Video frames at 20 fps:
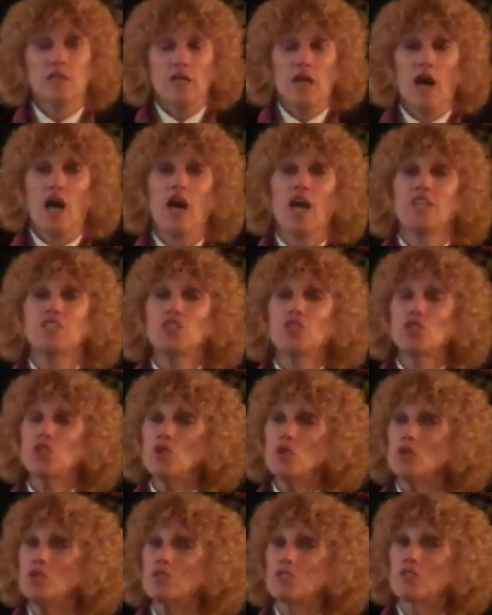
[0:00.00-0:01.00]
I
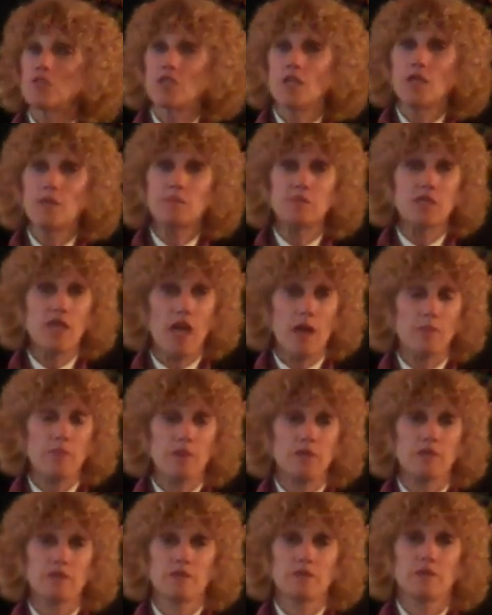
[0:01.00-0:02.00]
choose to keep
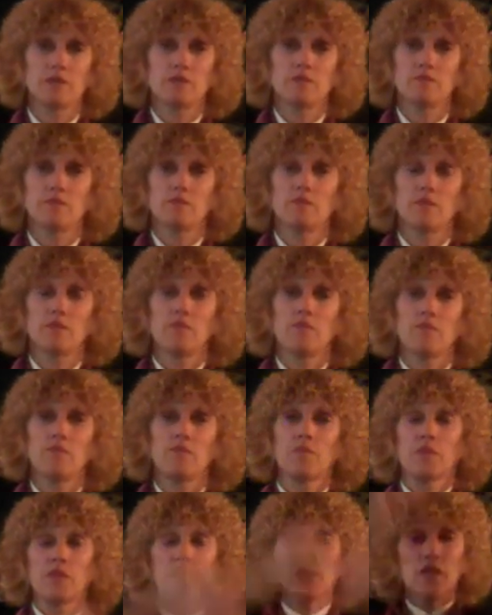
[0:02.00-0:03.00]
tapping
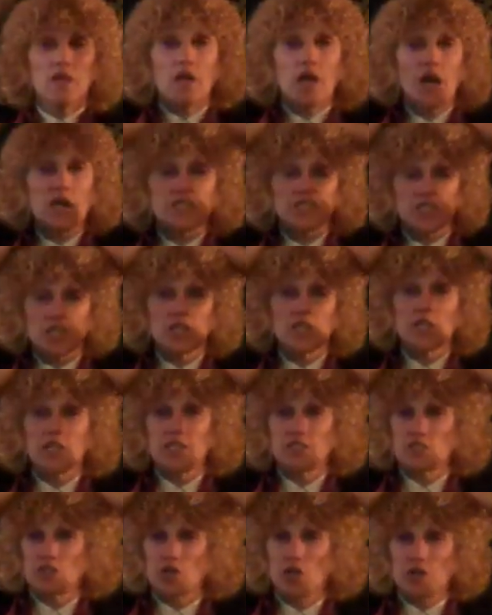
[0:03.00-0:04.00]
until
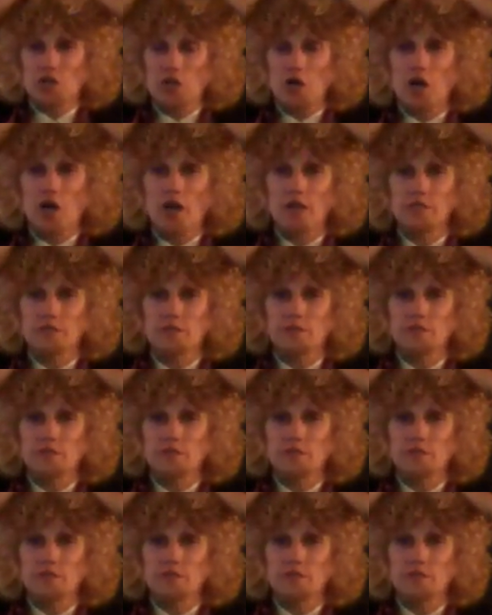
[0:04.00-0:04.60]
it's all gone.